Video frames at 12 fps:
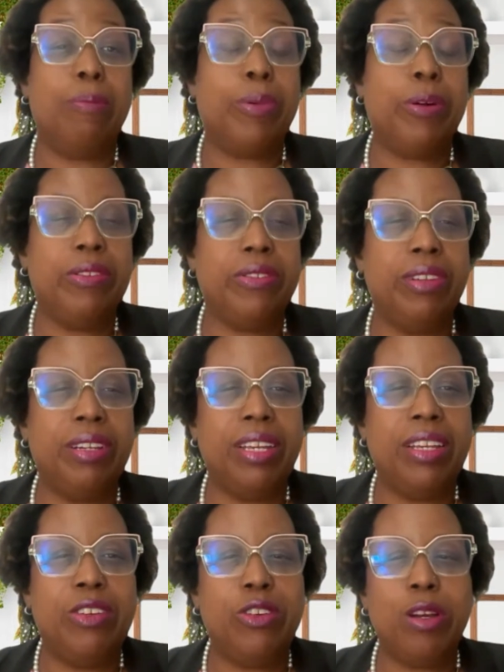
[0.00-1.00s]
person
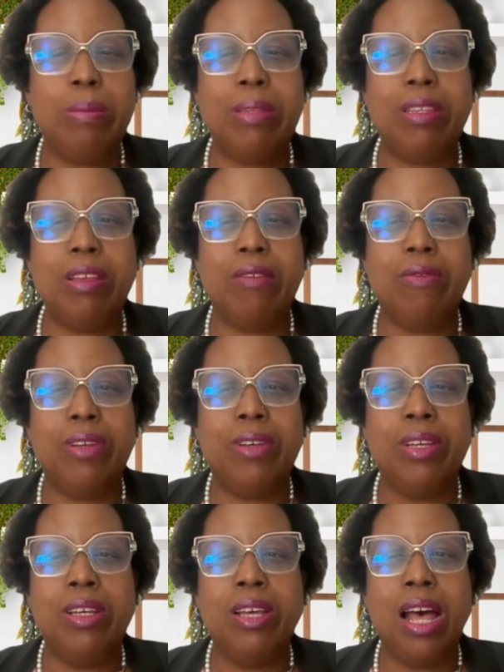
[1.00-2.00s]
in terms of
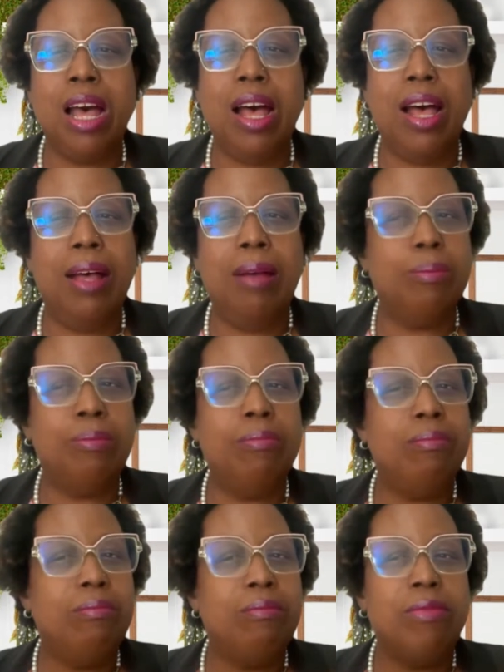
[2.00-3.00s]

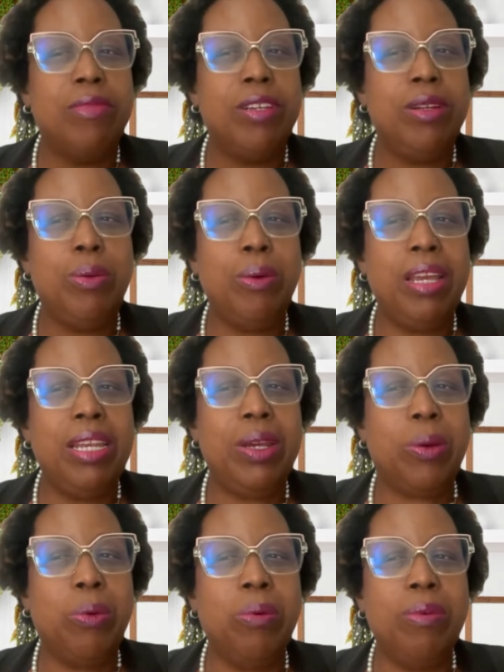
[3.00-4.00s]
any
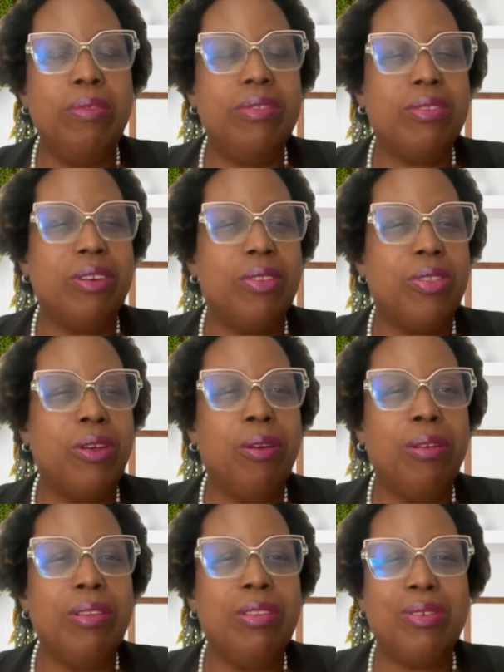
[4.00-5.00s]
quotes or
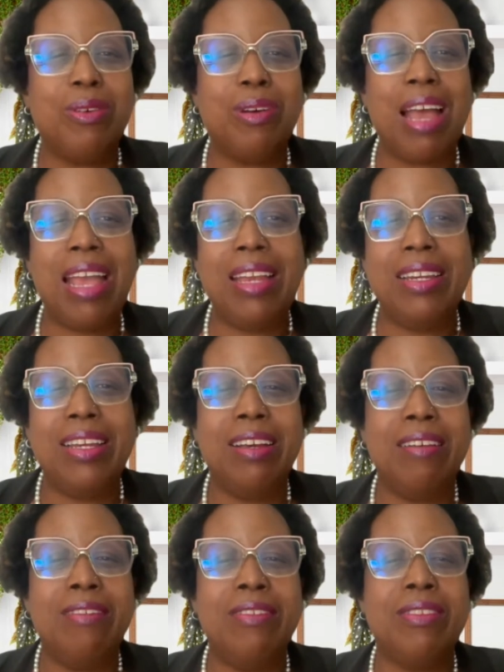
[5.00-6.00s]
thoughts or
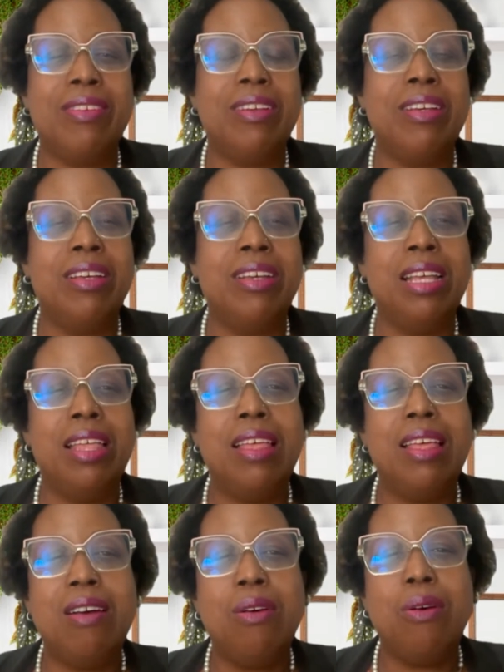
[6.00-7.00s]
ideas
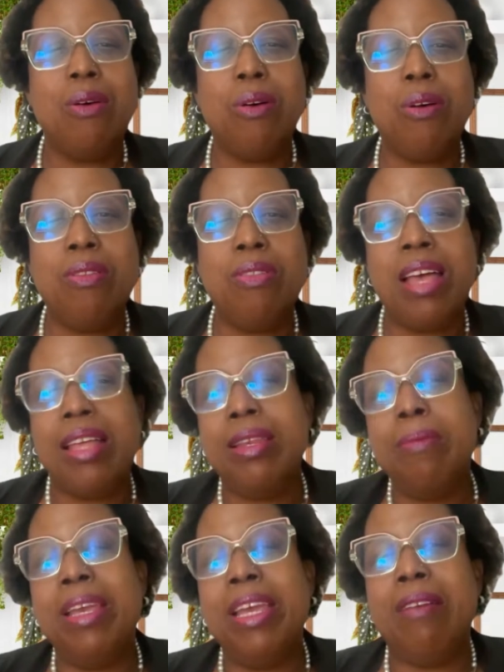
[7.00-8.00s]
that
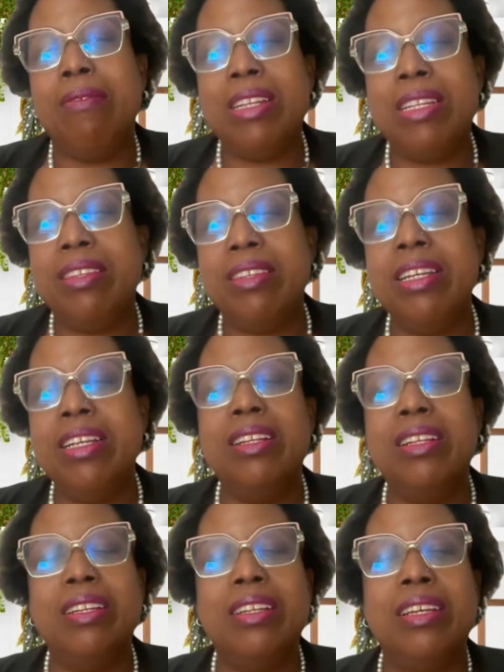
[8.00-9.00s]
they may have
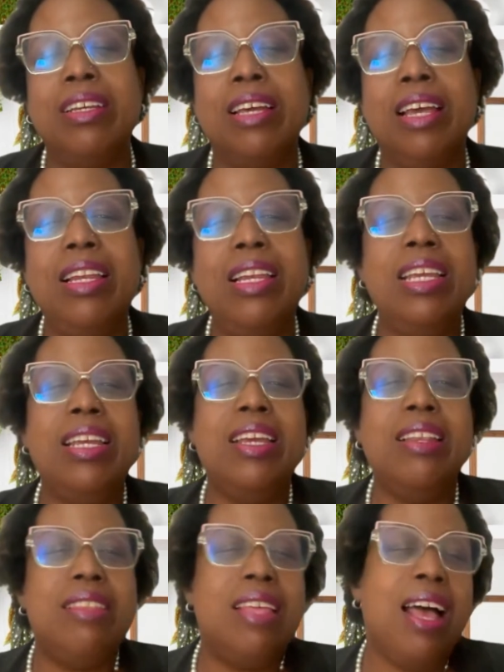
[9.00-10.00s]
instilled, and
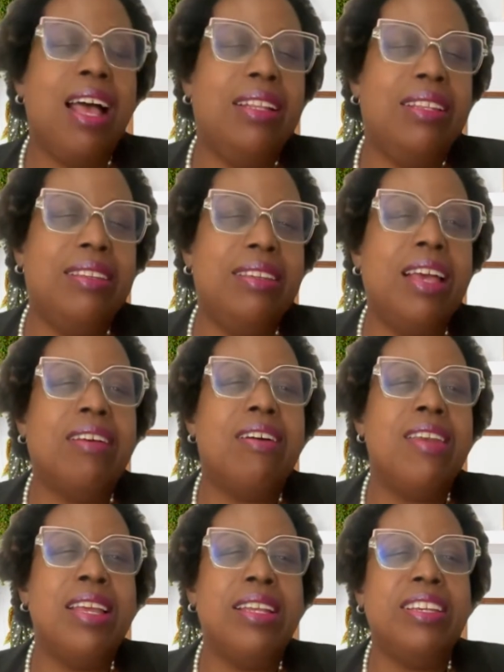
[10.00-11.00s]
linking that and
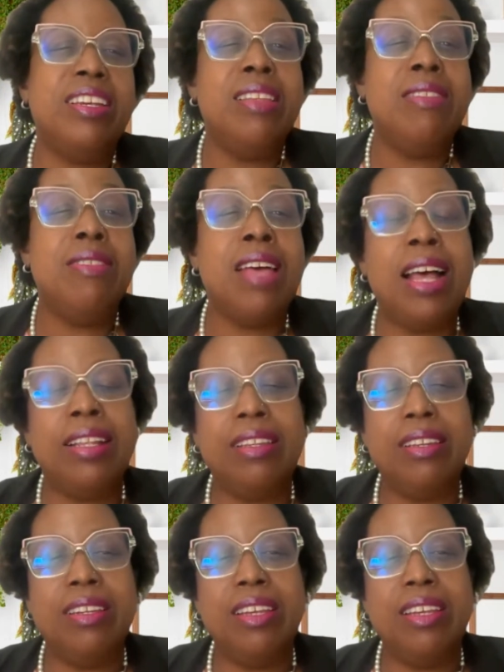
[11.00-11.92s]
connecting in that